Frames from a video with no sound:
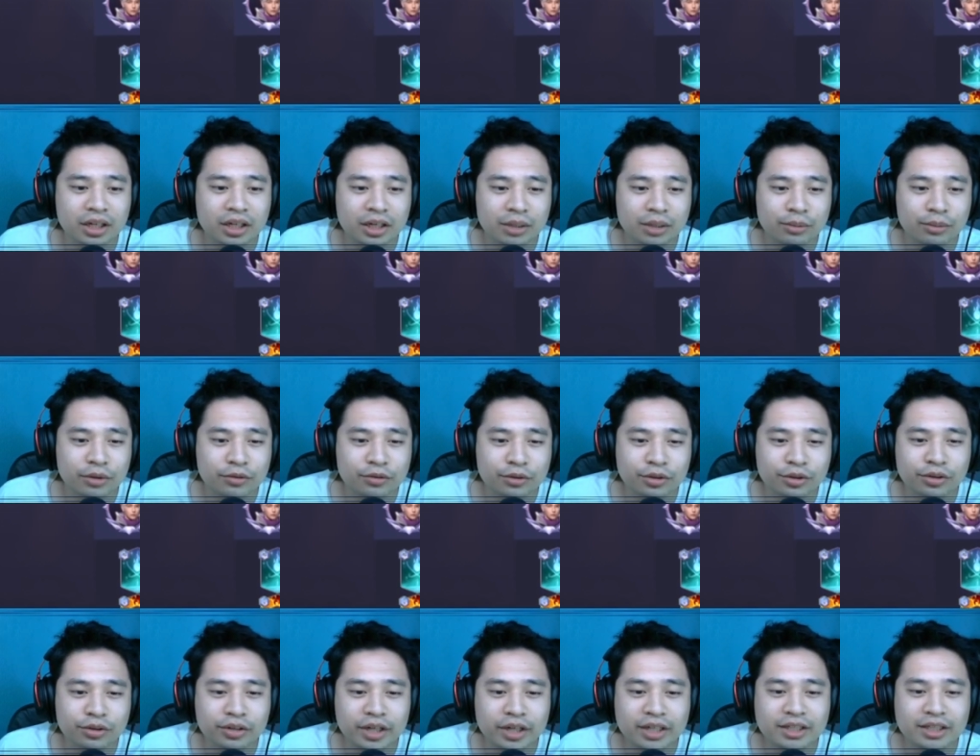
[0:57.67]
But if you
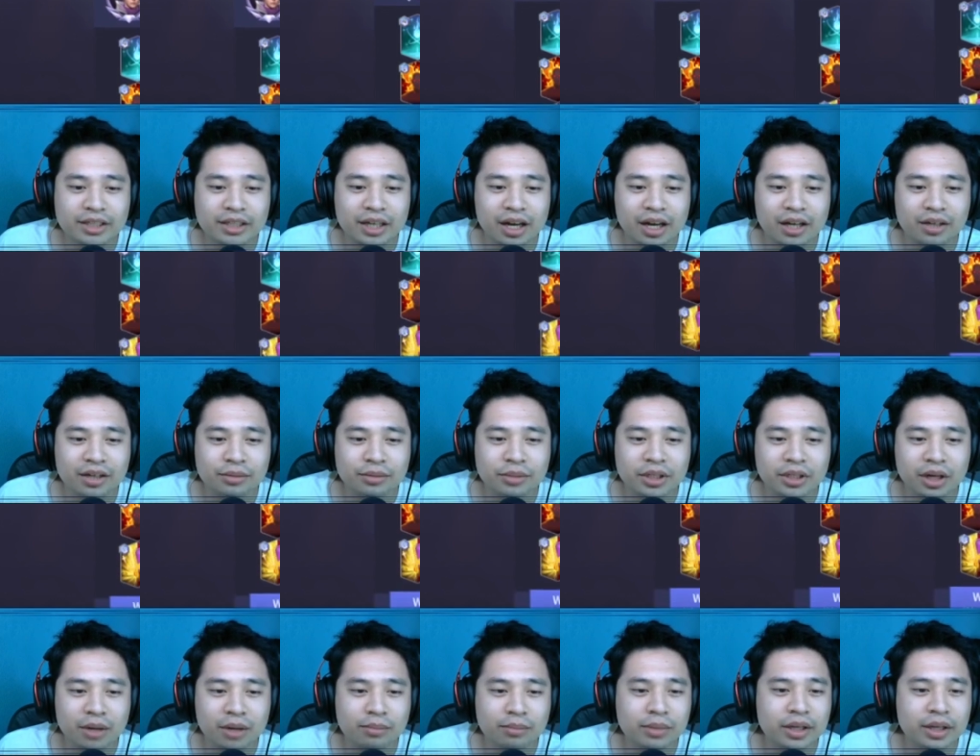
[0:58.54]
look at the enemy,
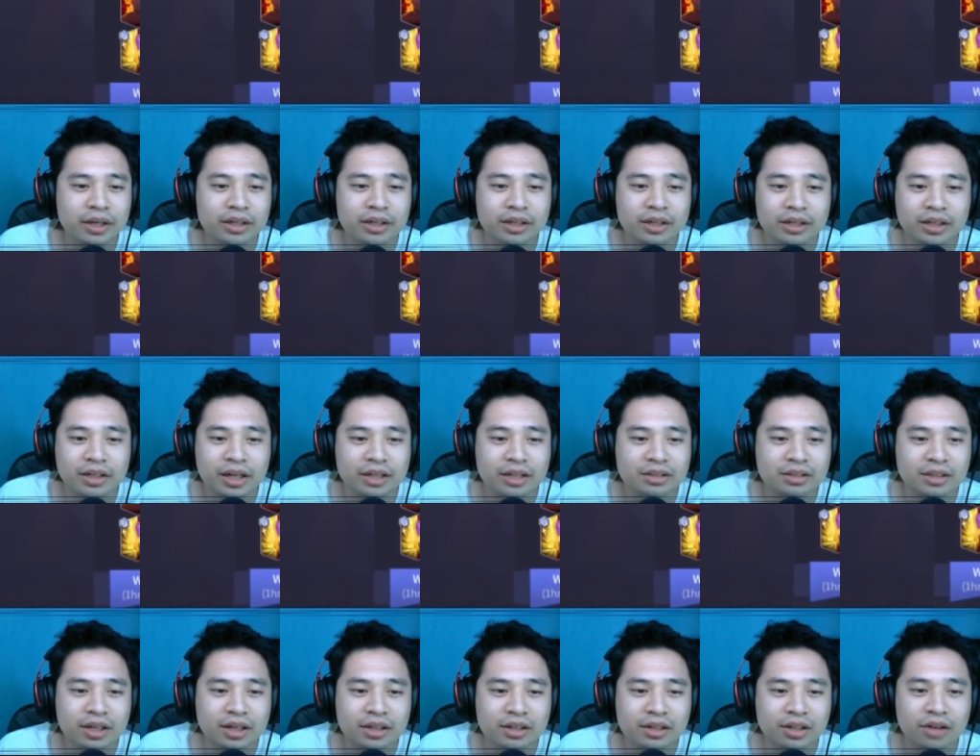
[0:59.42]
I'm playing against
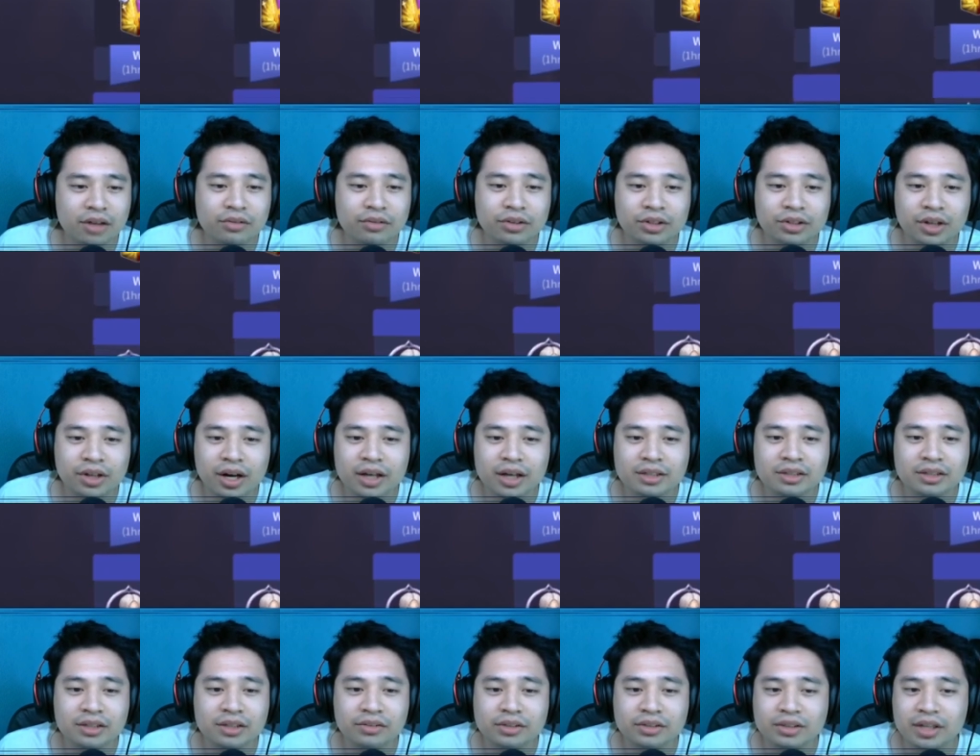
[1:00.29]
like level 9s,
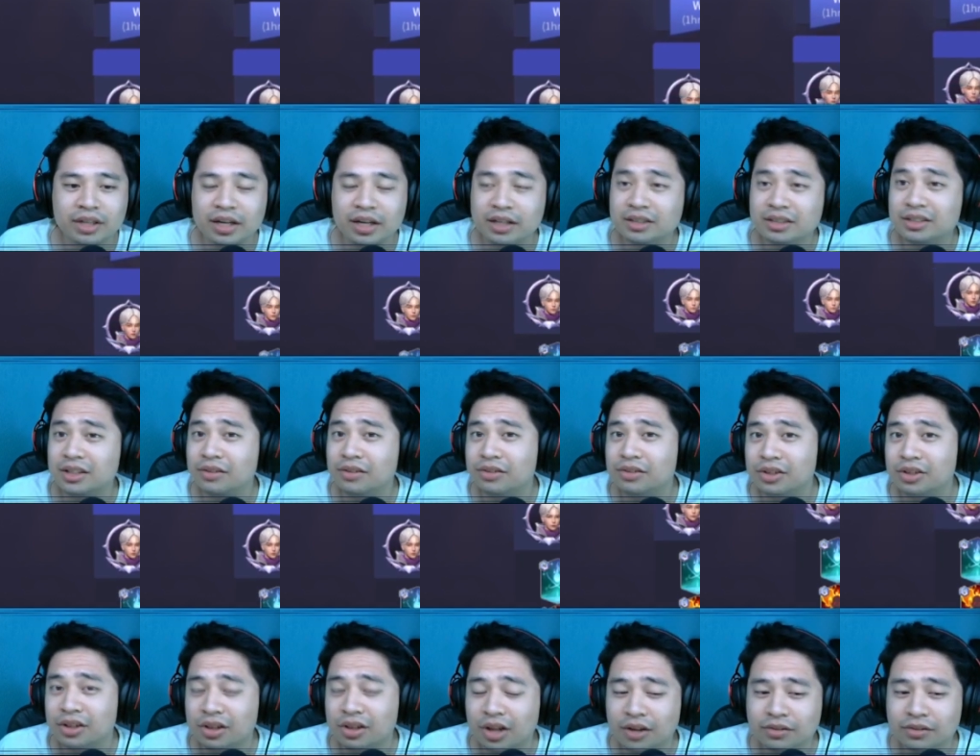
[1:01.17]
level 10s,
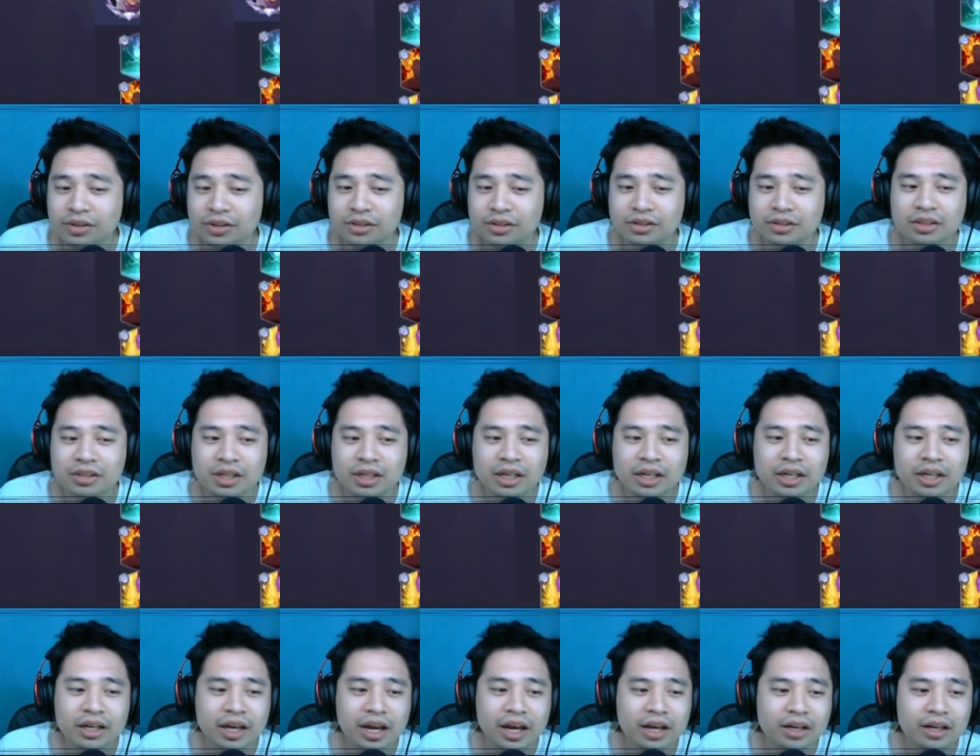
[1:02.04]
level 11s,
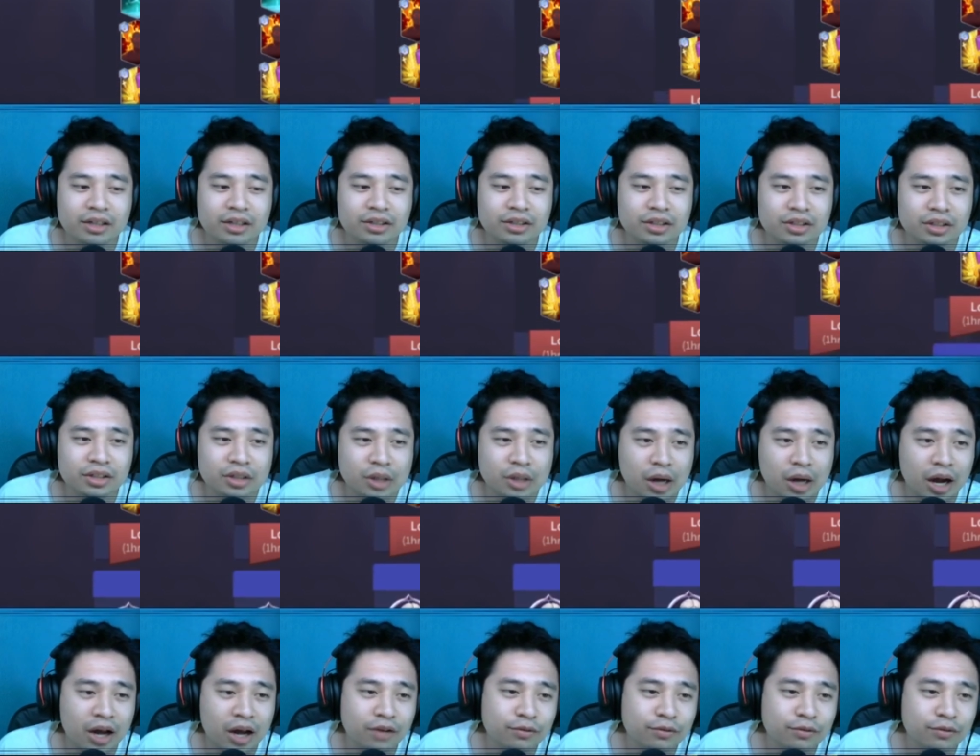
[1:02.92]
and I've